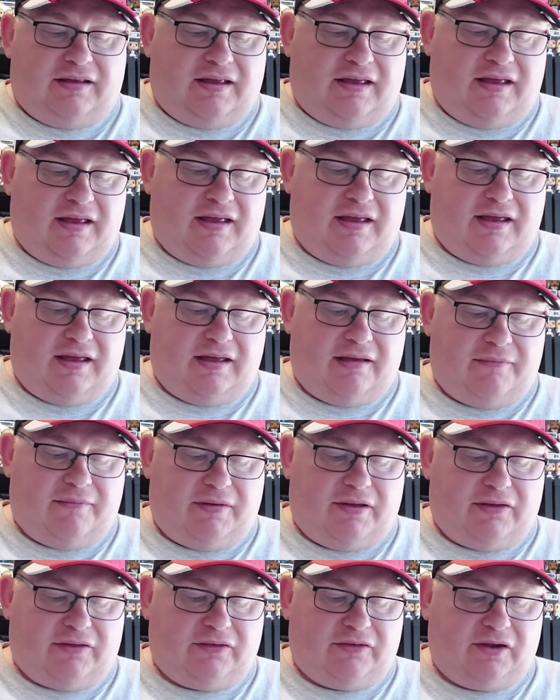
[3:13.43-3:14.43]

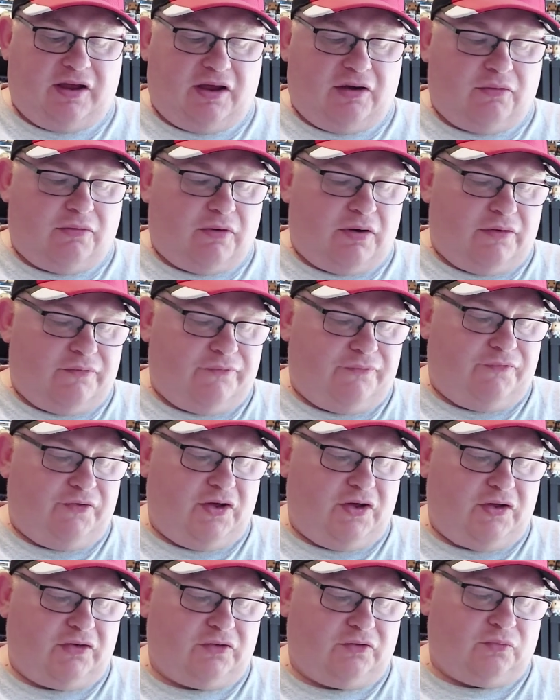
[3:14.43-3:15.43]

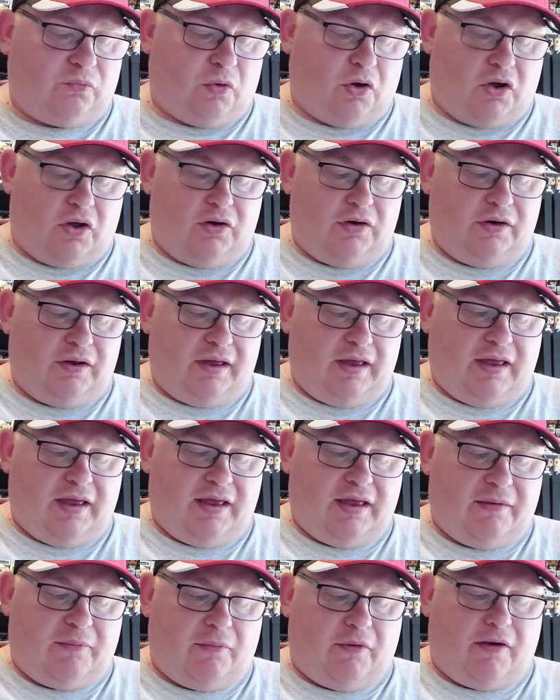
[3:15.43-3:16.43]
First one,
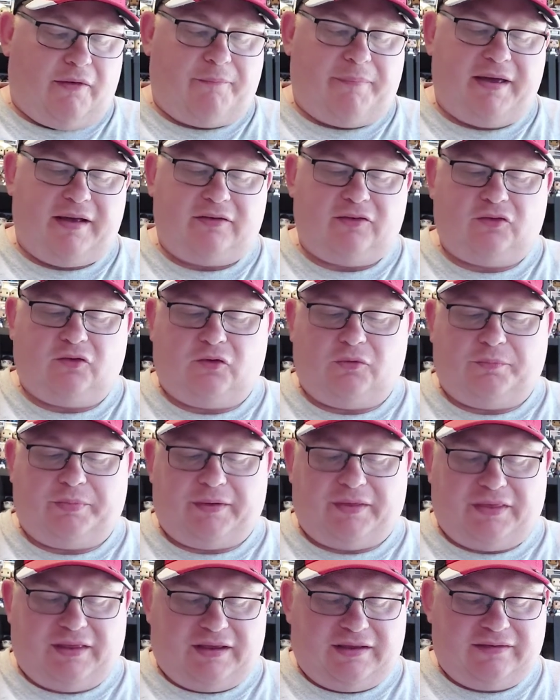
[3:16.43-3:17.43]
I picked up
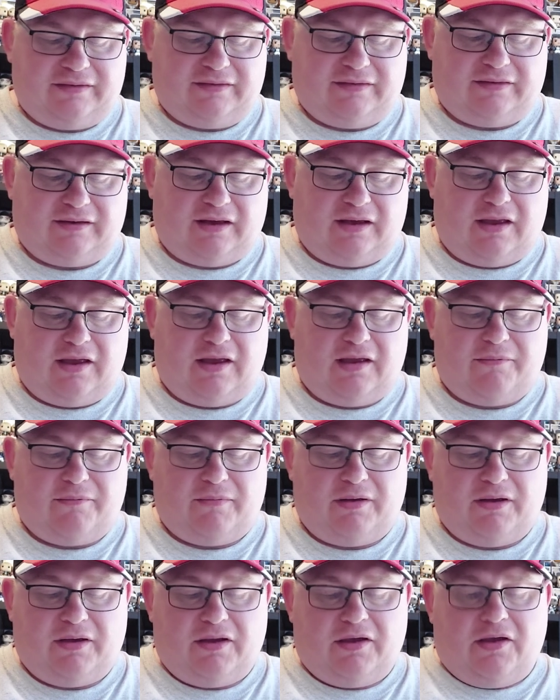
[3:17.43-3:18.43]
this
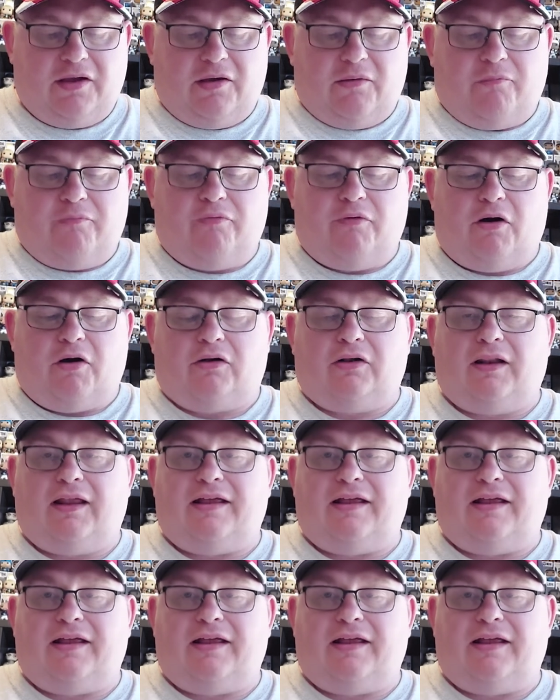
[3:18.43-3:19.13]
Brock